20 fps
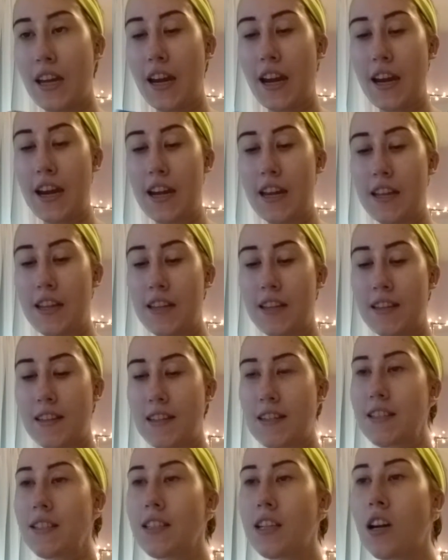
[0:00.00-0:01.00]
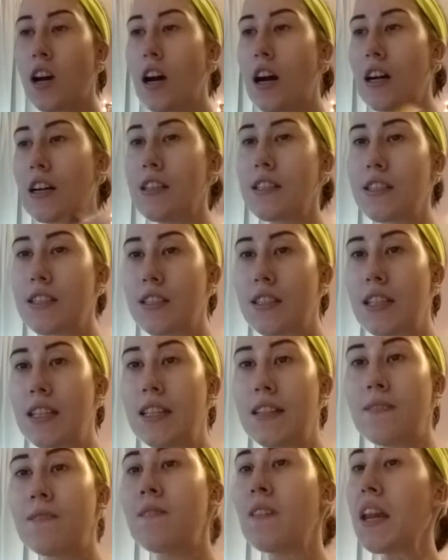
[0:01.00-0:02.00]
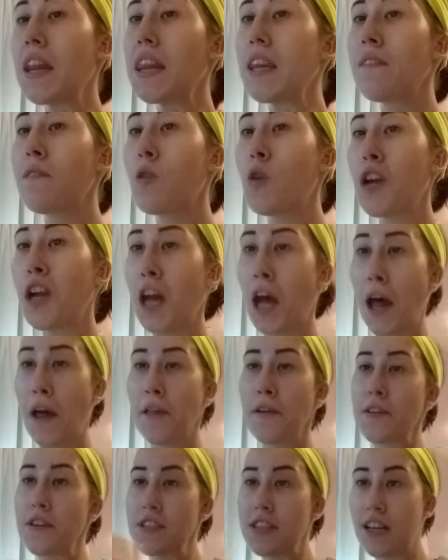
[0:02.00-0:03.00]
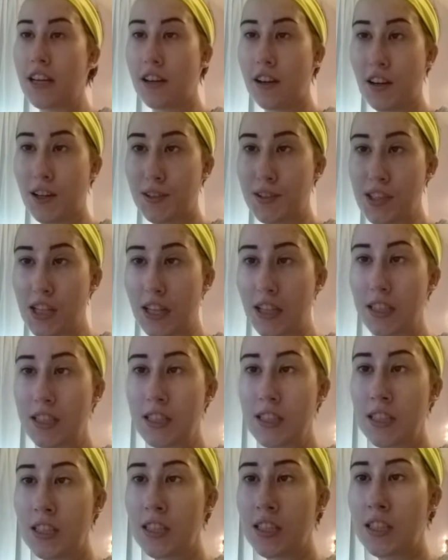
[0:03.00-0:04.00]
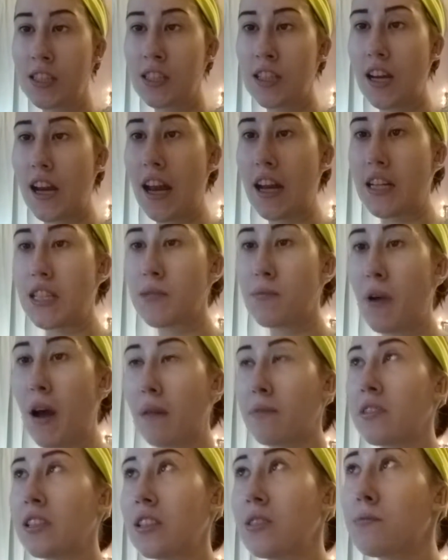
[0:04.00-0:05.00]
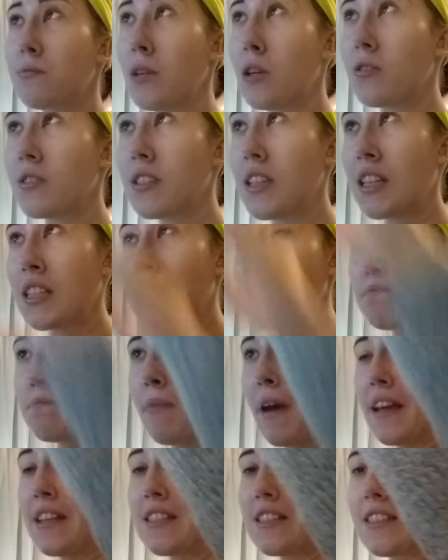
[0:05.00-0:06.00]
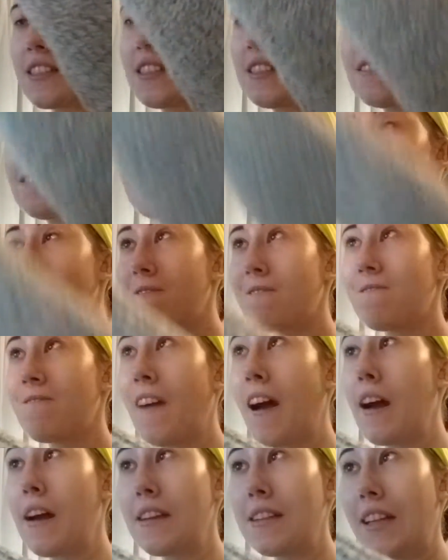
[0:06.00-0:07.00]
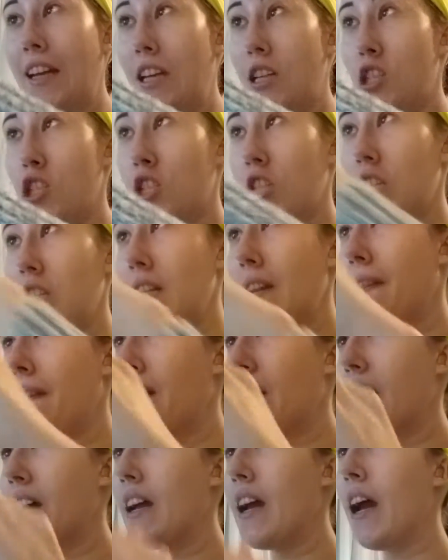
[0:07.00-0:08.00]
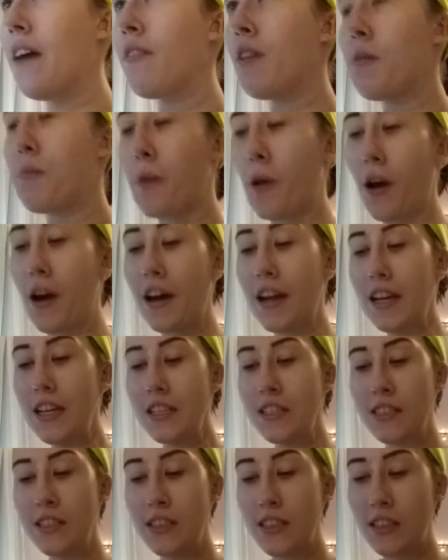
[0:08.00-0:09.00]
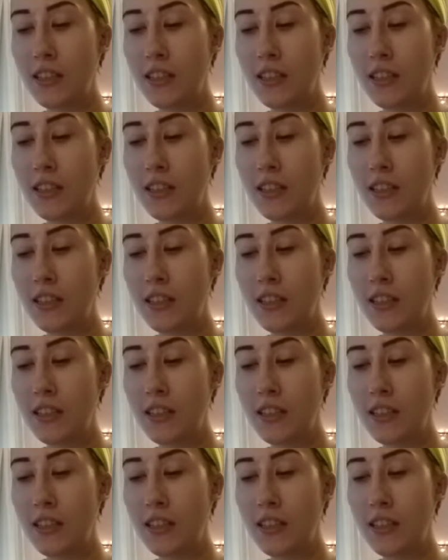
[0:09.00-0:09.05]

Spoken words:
And this cost $54 at Ulta. And it's probably the most expensive foundation that I ever bought.